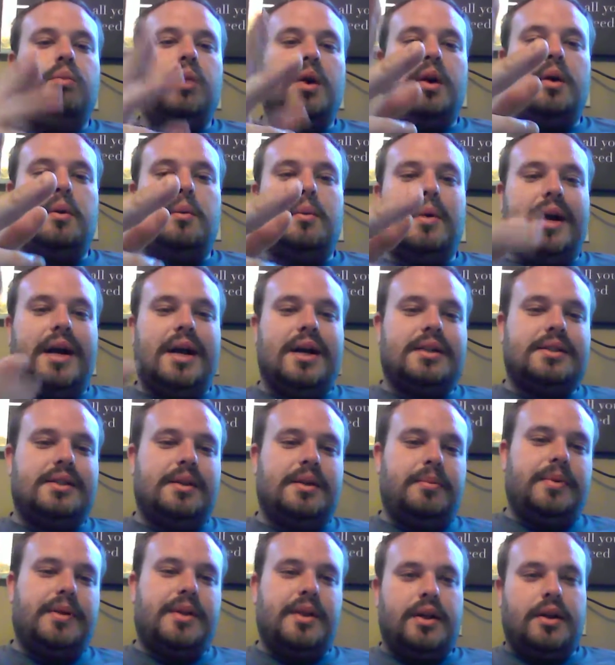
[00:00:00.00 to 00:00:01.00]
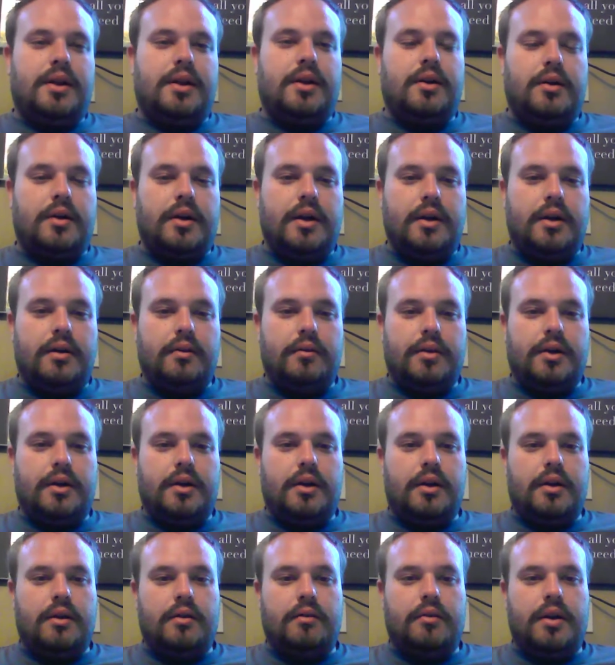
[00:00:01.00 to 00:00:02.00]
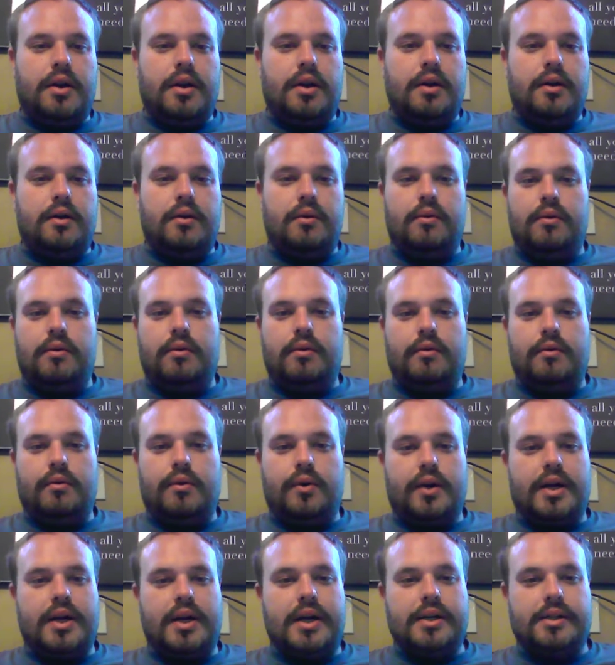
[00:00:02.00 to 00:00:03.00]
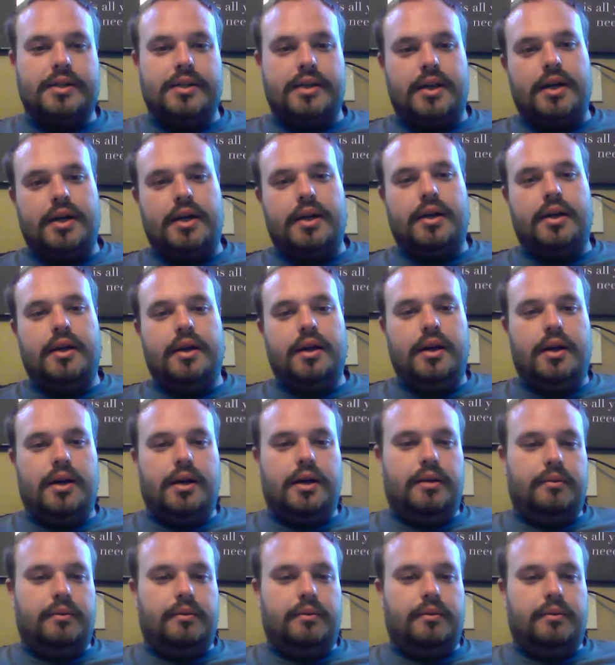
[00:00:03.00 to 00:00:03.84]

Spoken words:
What up, guys? Everything here again with another video for you guys today.